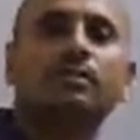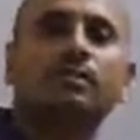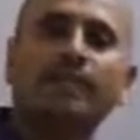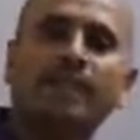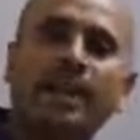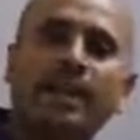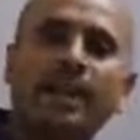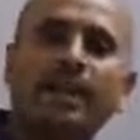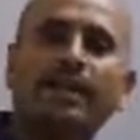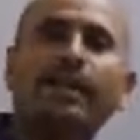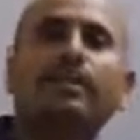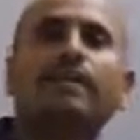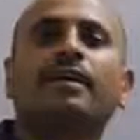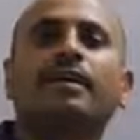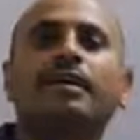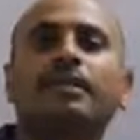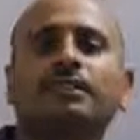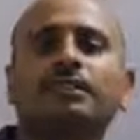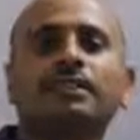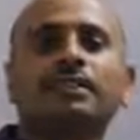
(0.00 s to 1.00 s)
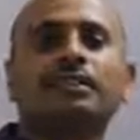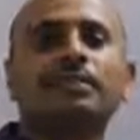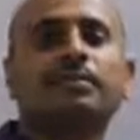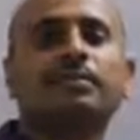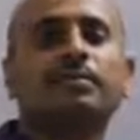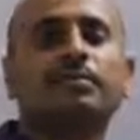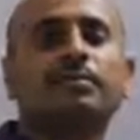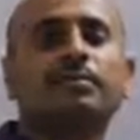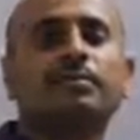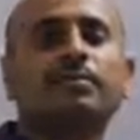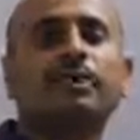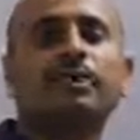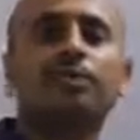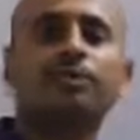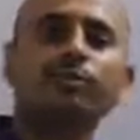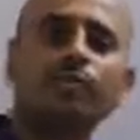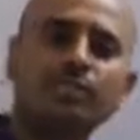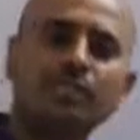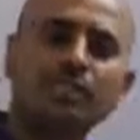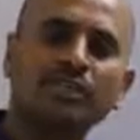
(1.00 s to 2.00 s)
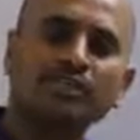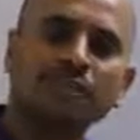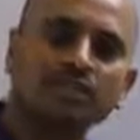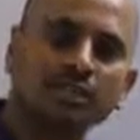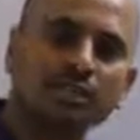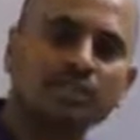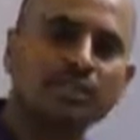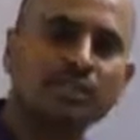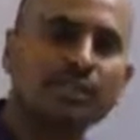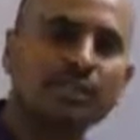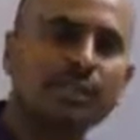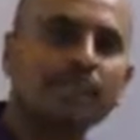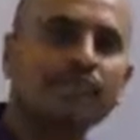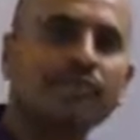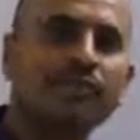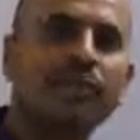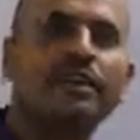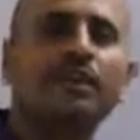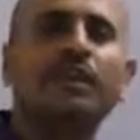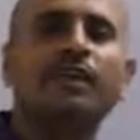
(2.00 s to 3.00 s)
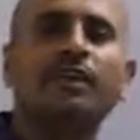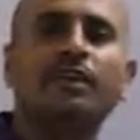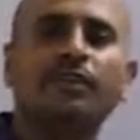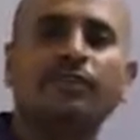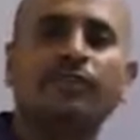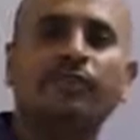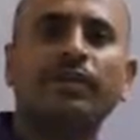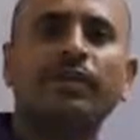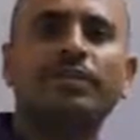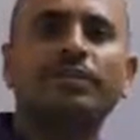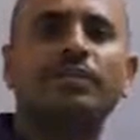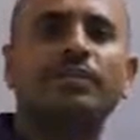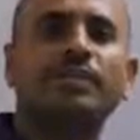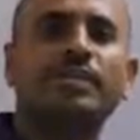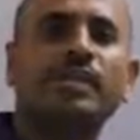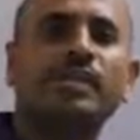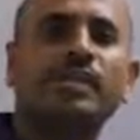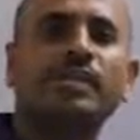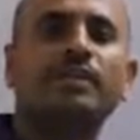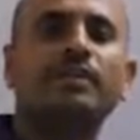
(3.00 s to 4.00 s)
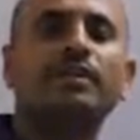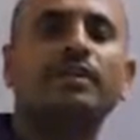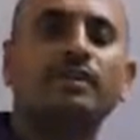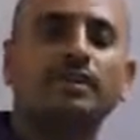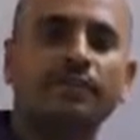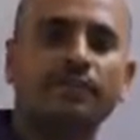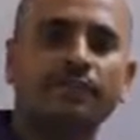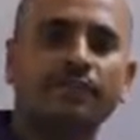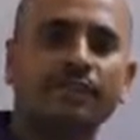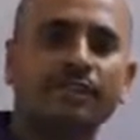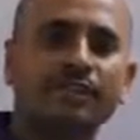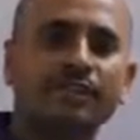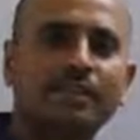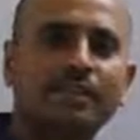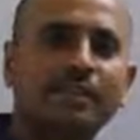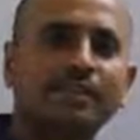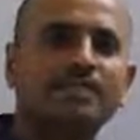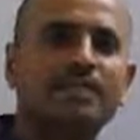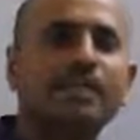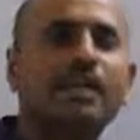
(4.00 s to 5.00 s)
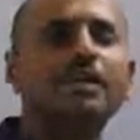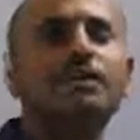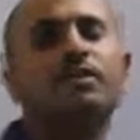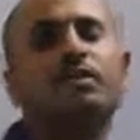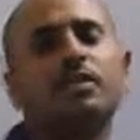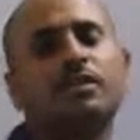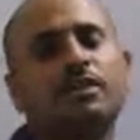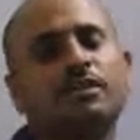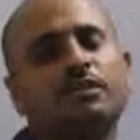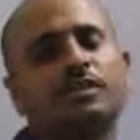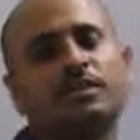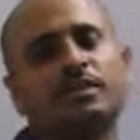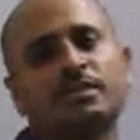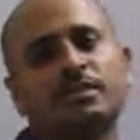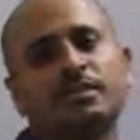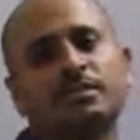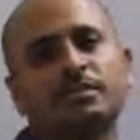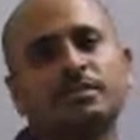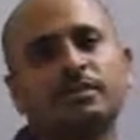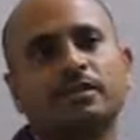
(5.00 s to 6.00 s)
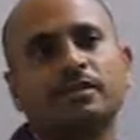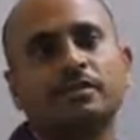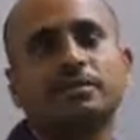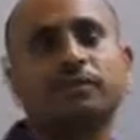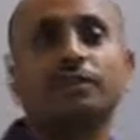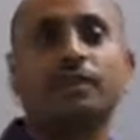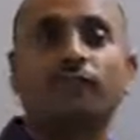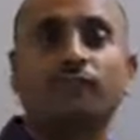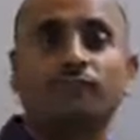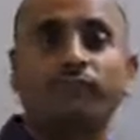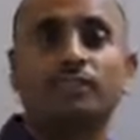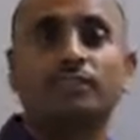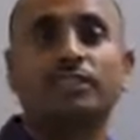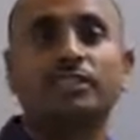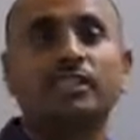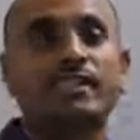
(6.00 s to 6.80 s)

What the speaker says: characteristics by using which we can differentiate living things and non-living things. So the first